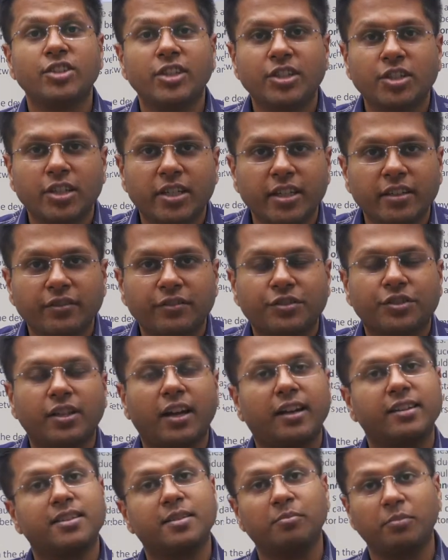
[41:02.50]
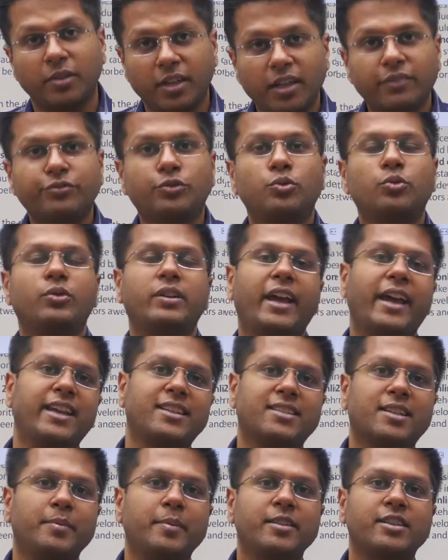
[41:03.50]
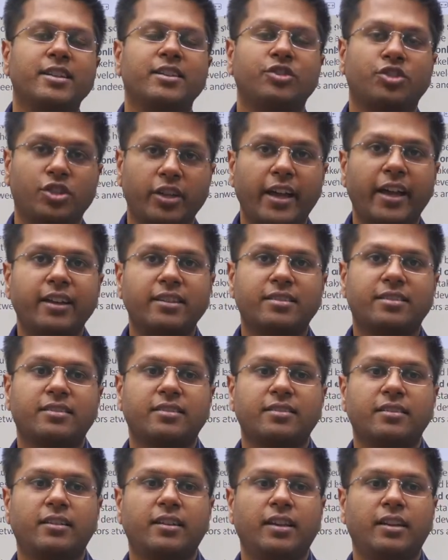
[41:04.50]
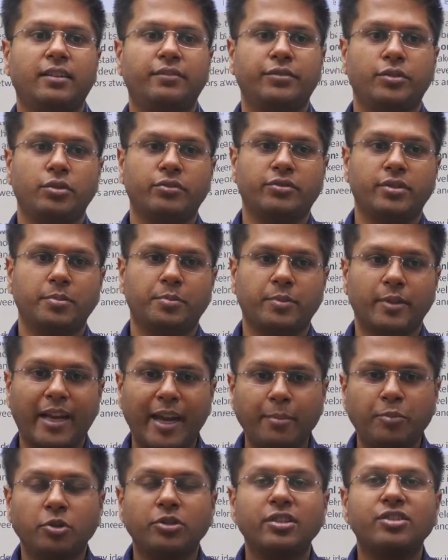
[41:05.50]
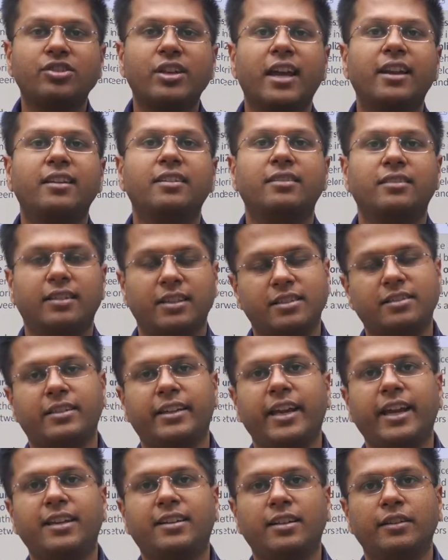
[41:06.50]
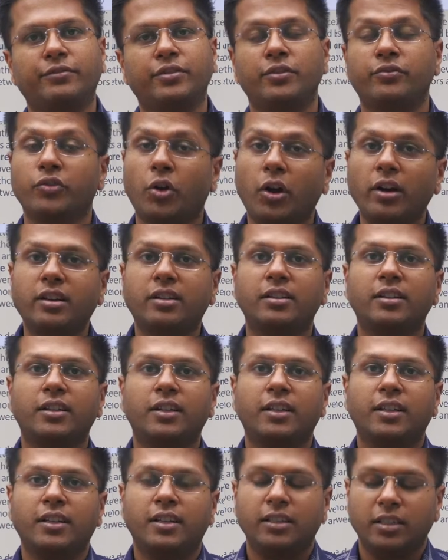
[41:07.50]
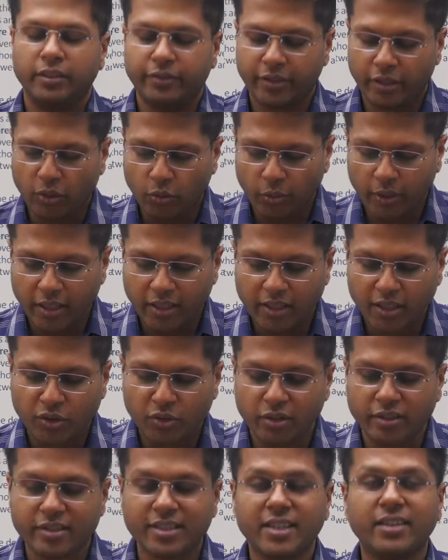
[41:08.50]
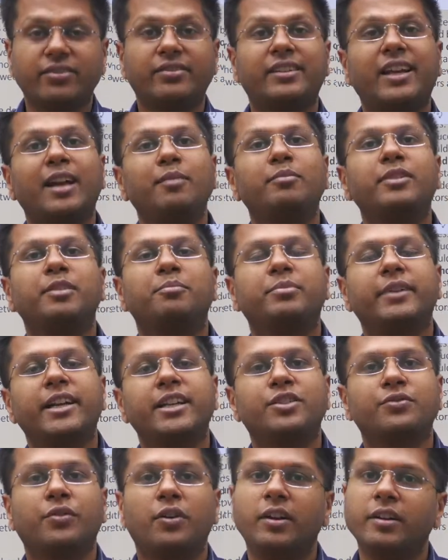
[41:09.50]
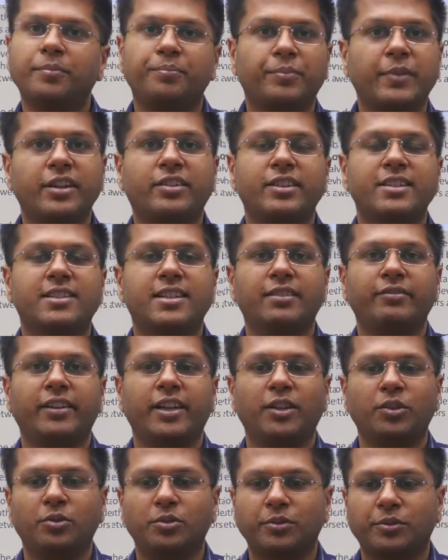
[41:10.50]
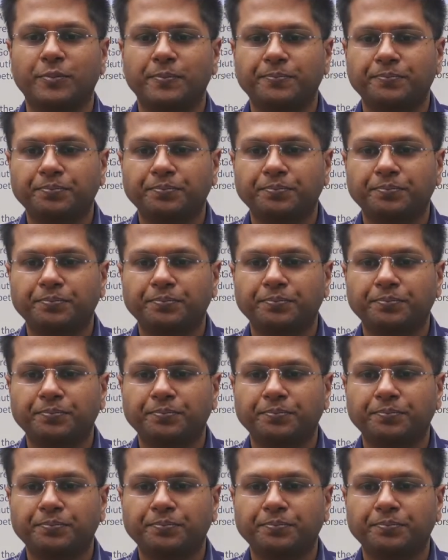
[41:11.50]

initiative, share some love through likes, comments, and shares. If you have subscribed to this channel, it's great. If you've not, if you do it, you'll receive timely updates for interesting videos.